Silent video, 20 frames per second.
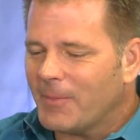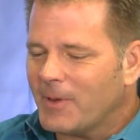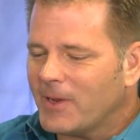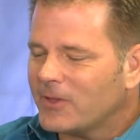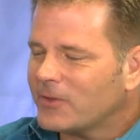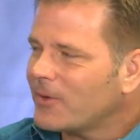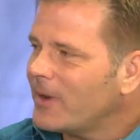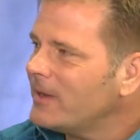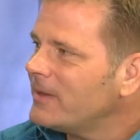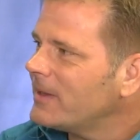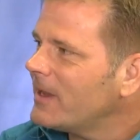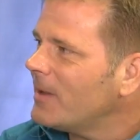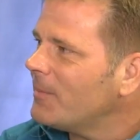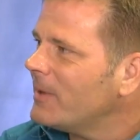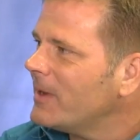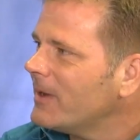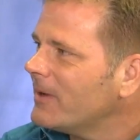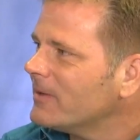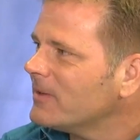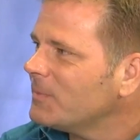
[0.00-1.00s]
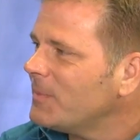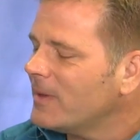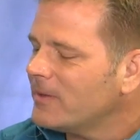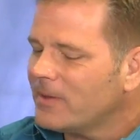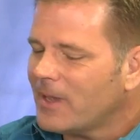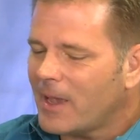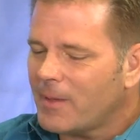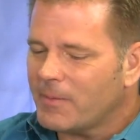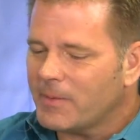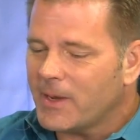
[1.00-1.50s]
but it's great to come here and spend
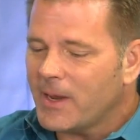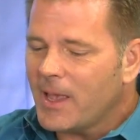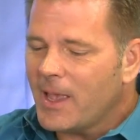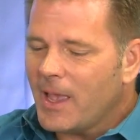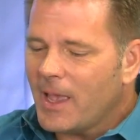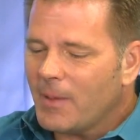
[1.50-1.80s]
time and,